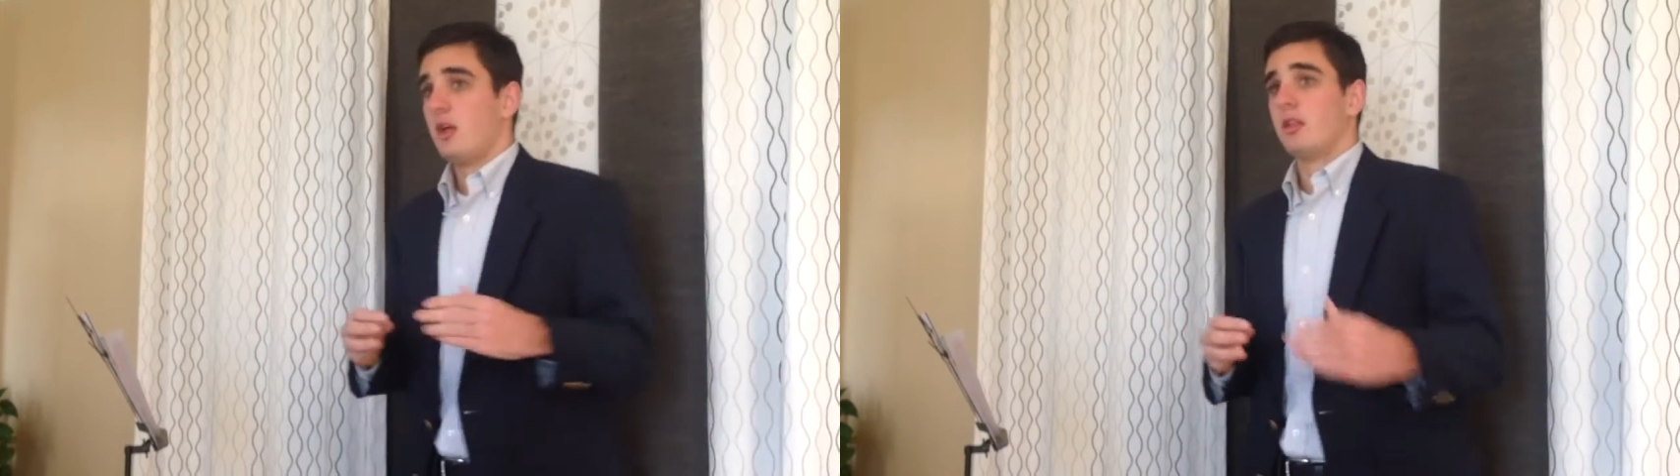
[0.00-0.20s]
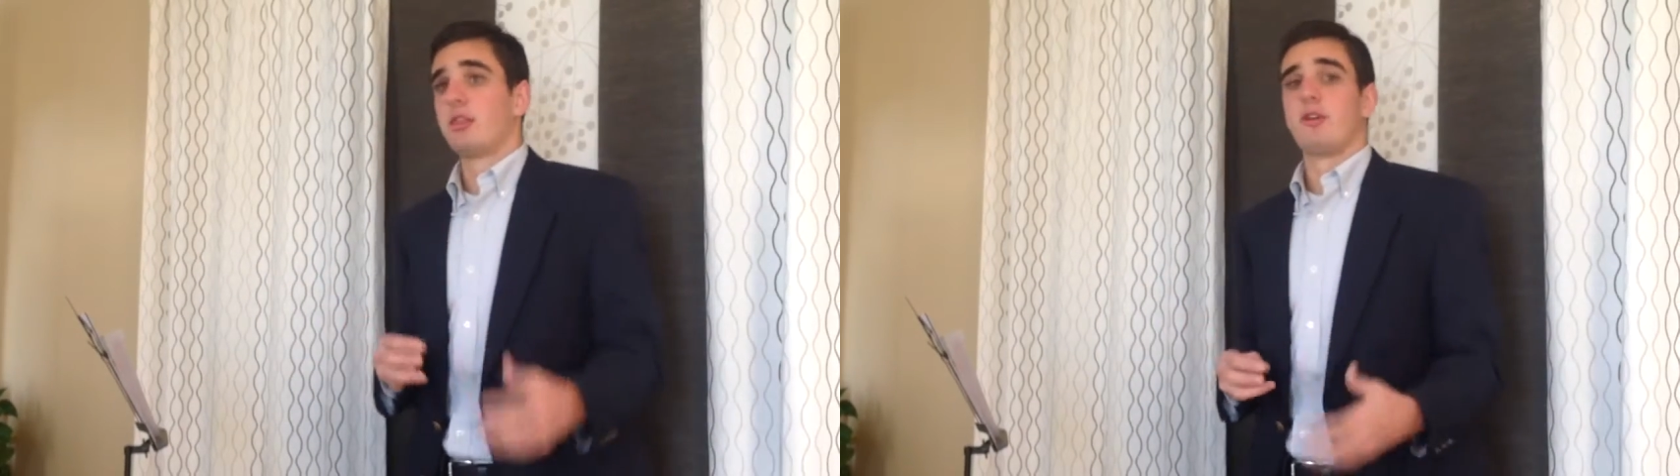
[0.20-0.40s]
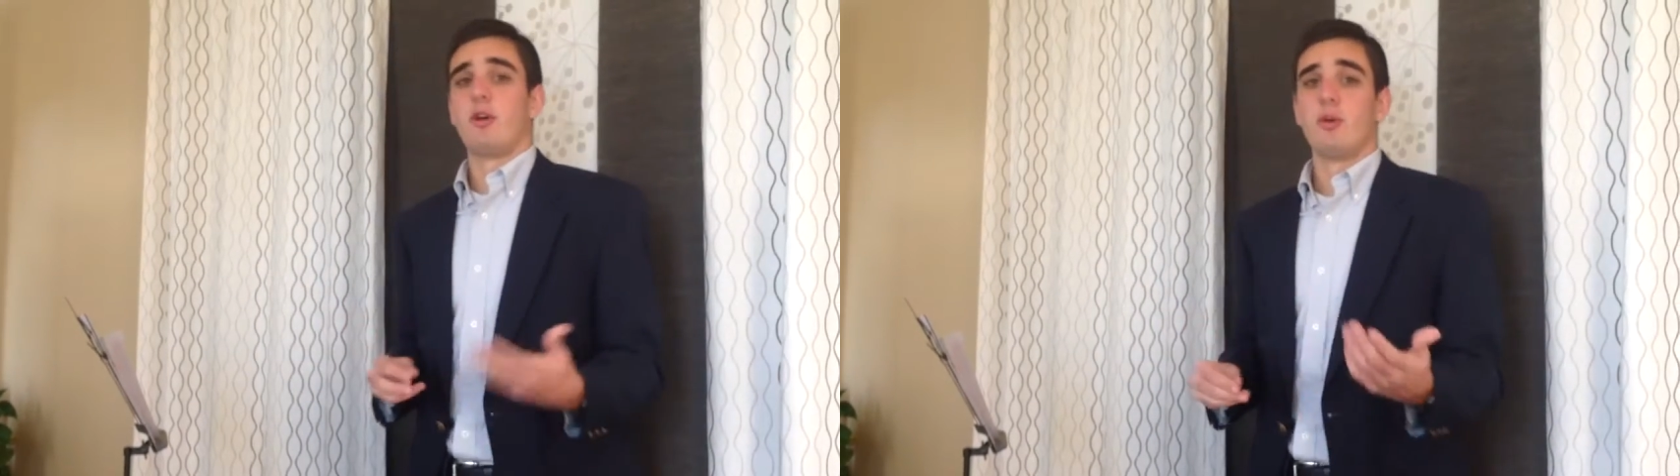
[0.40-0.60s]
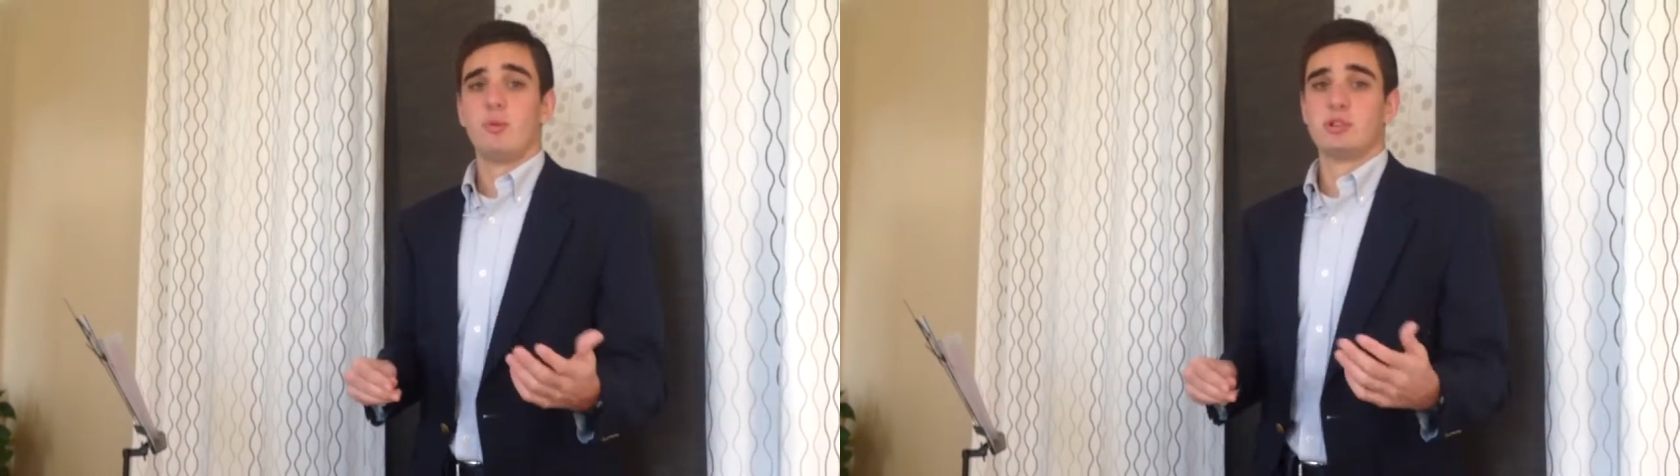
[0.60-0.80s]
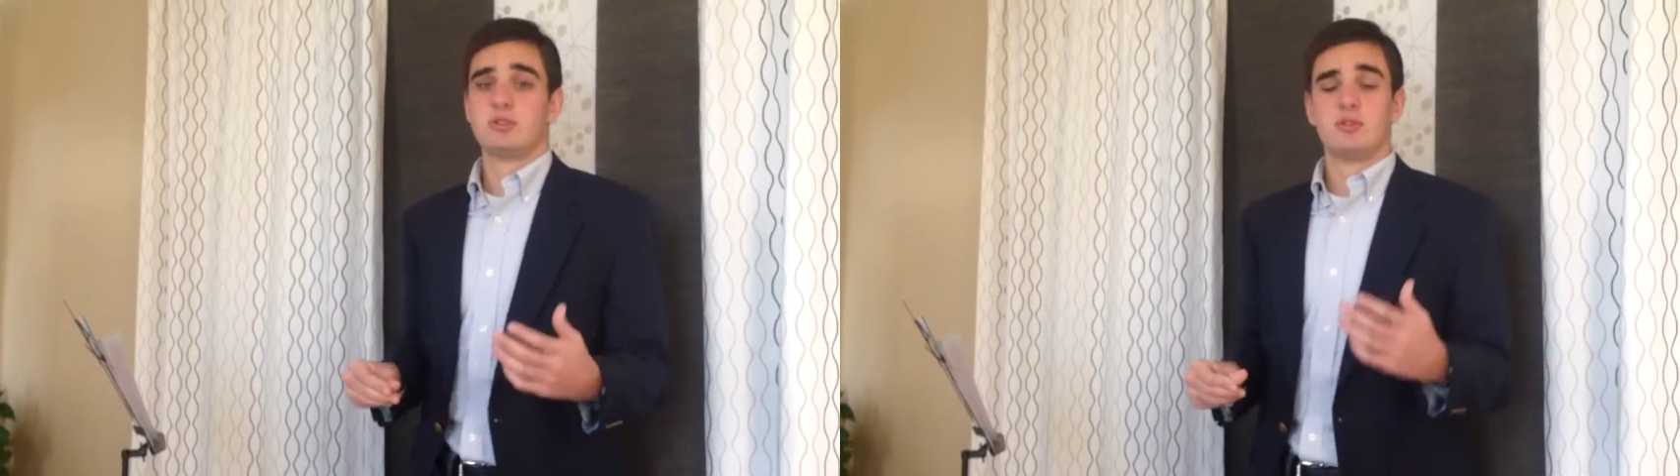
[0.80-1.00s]
The
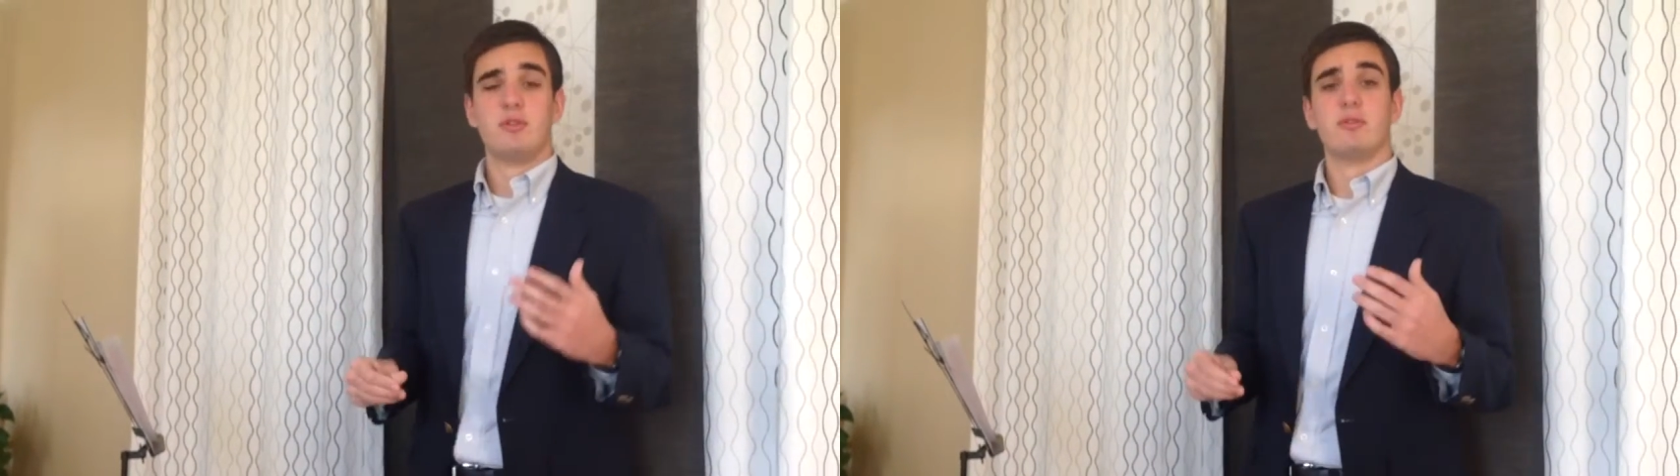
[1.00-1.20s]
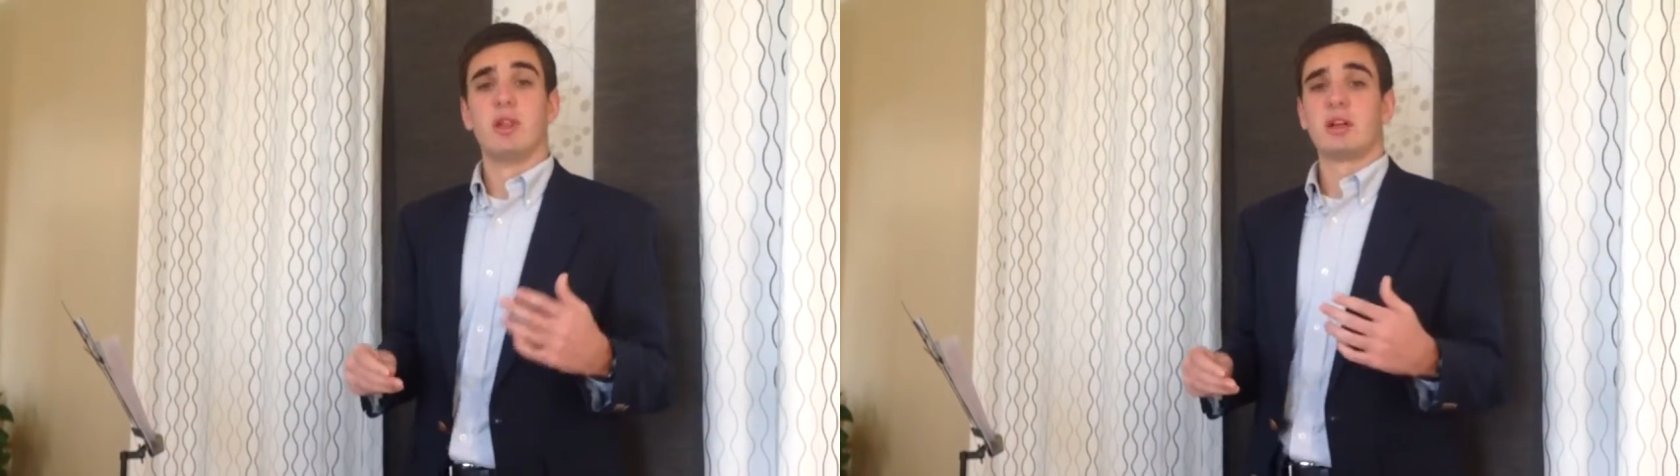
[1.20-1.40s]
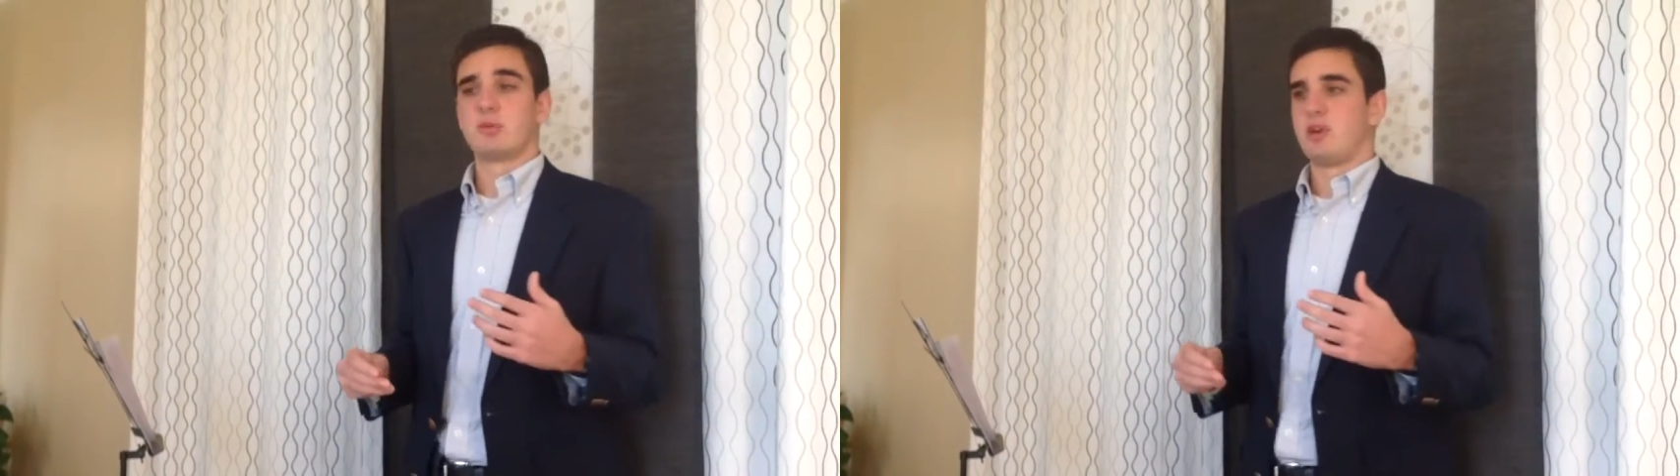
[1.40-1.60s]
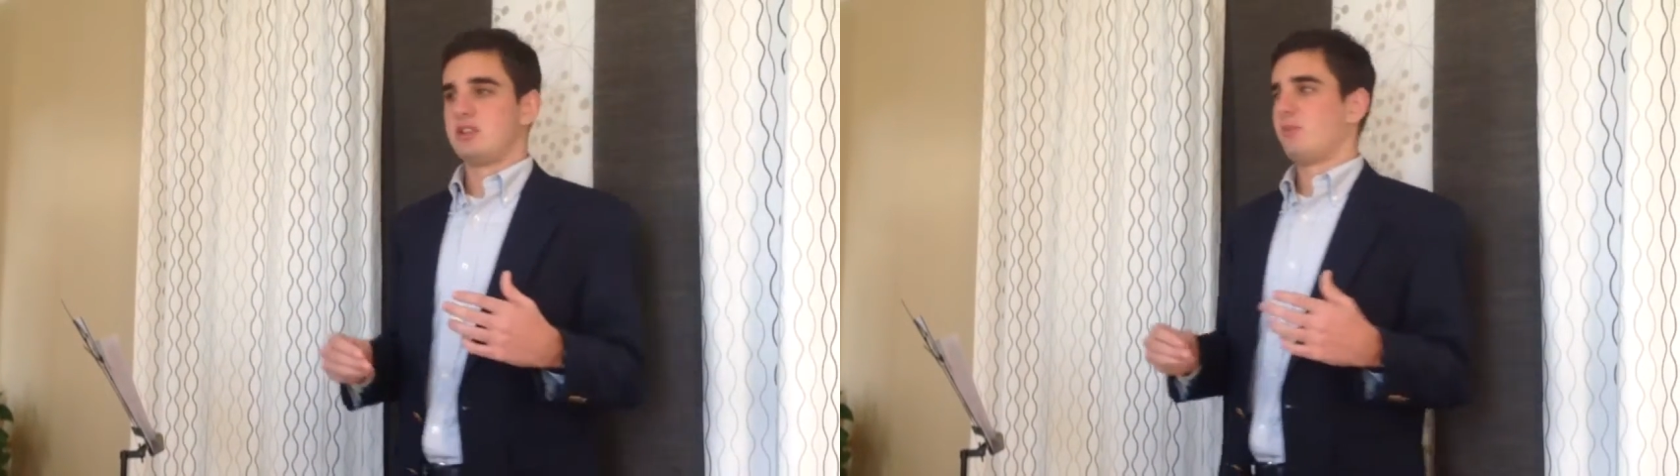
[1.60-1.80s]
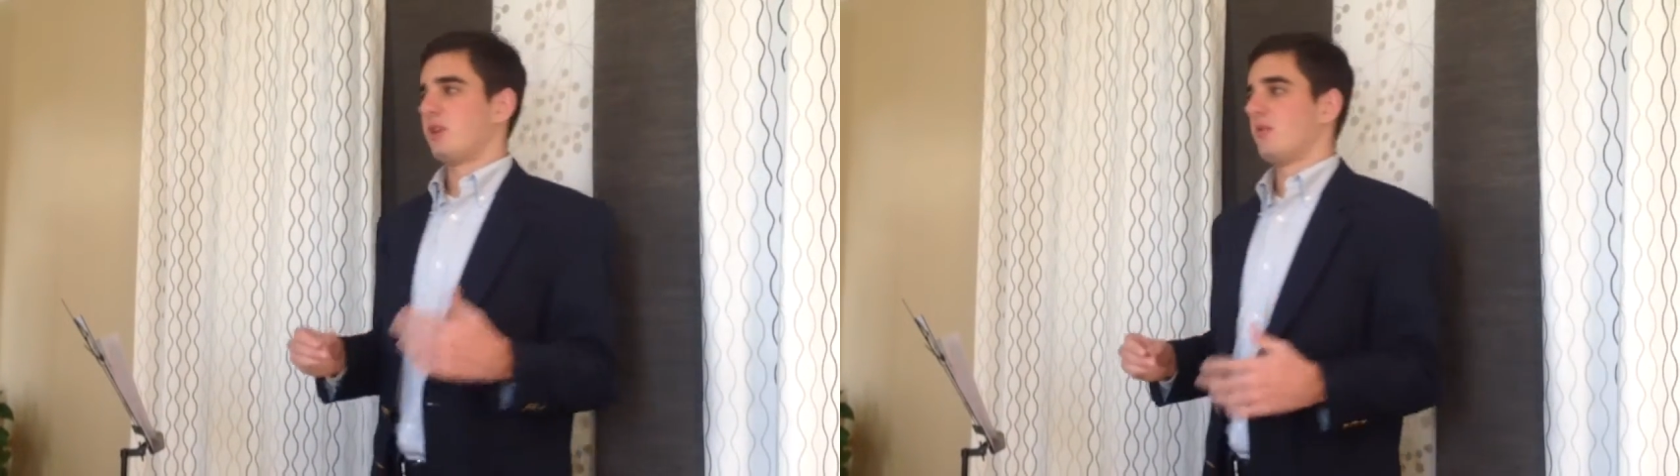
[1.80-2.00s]
third was to elect the
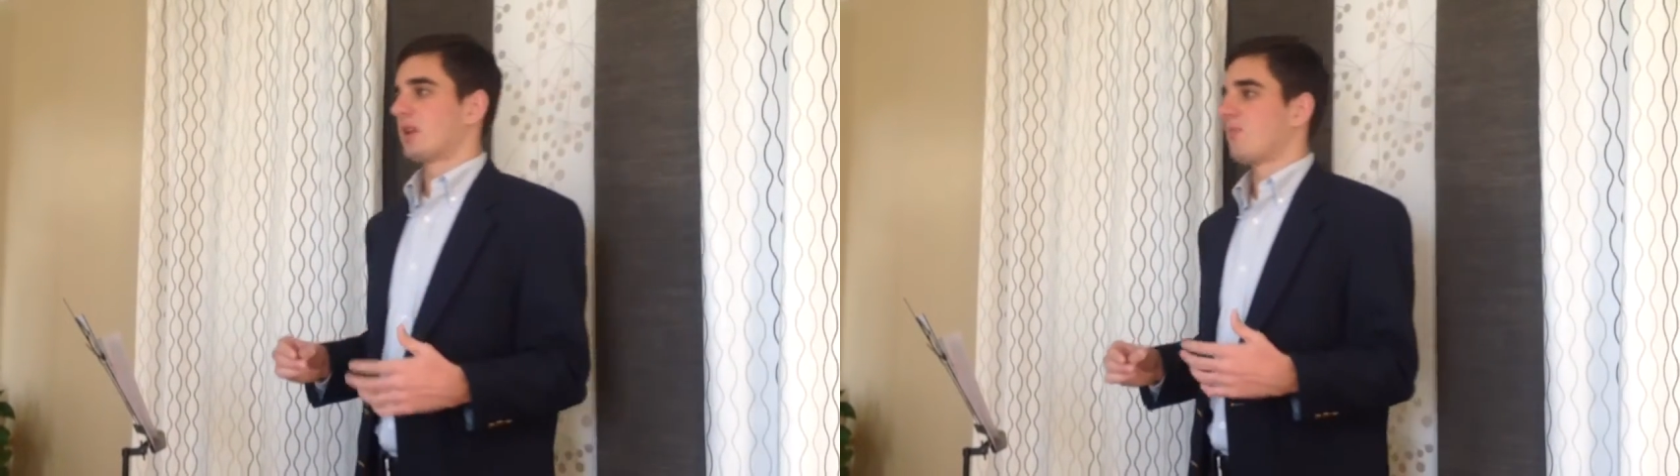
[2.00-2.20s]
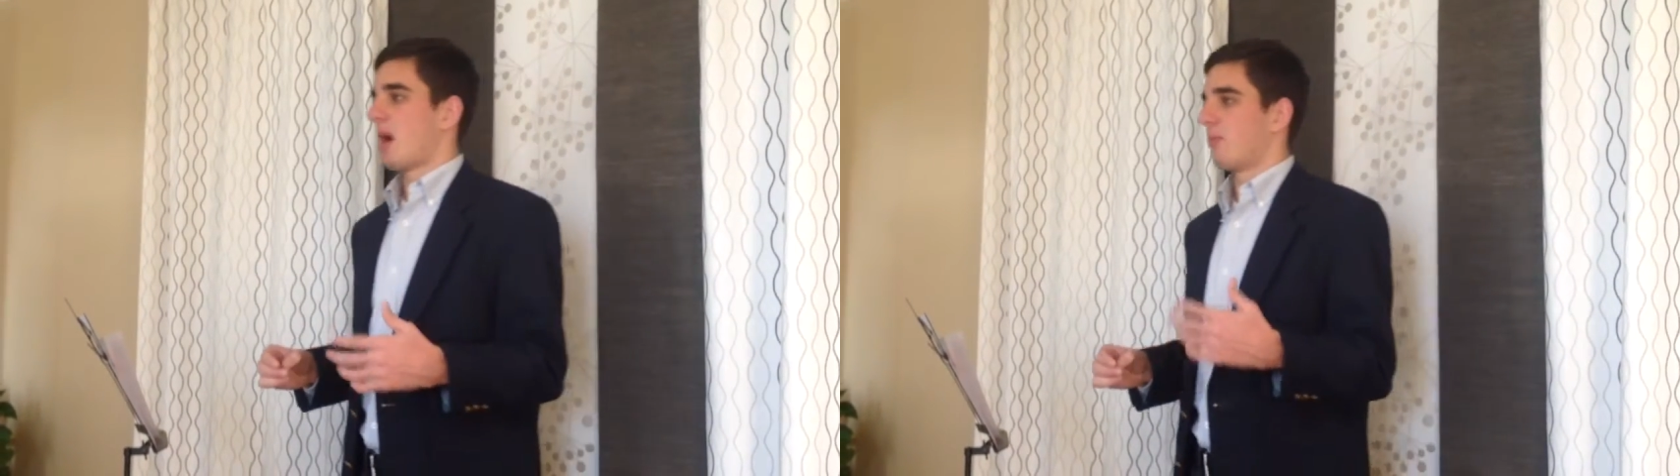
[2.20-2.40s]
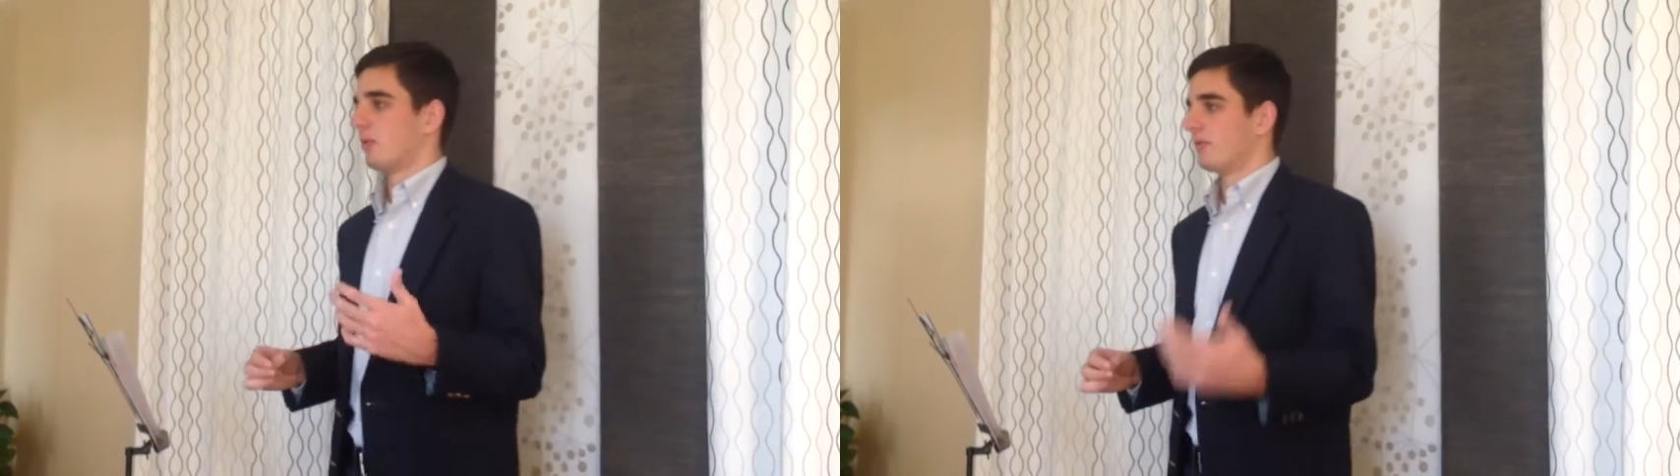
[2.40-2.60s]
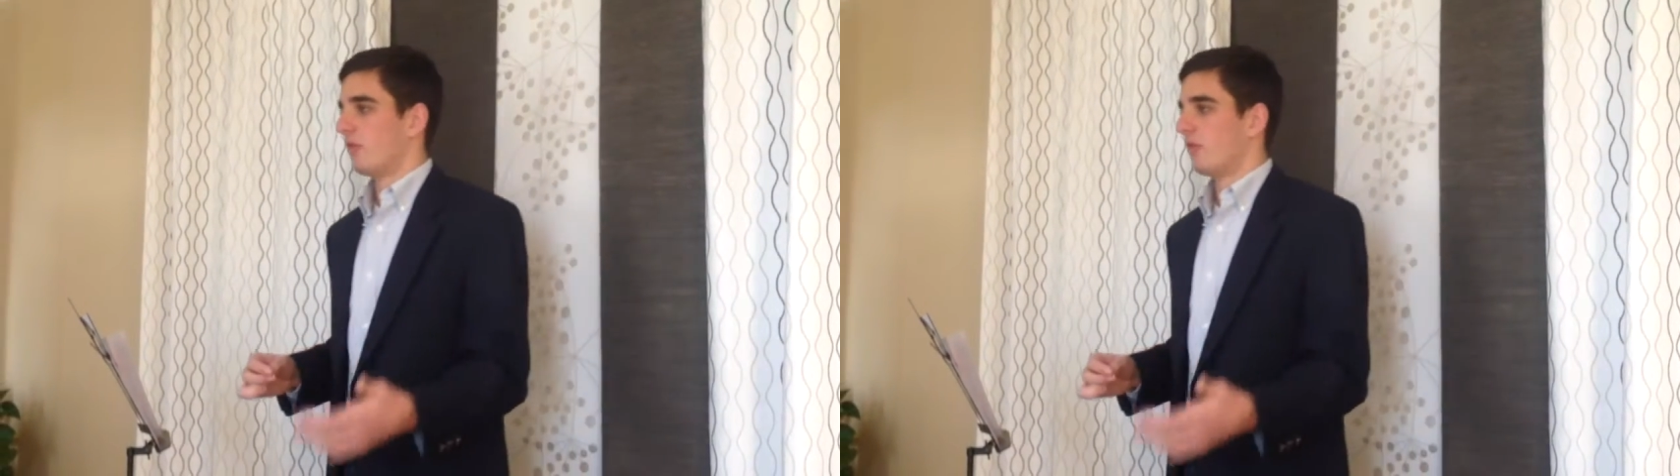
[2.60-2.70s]
president by direct popular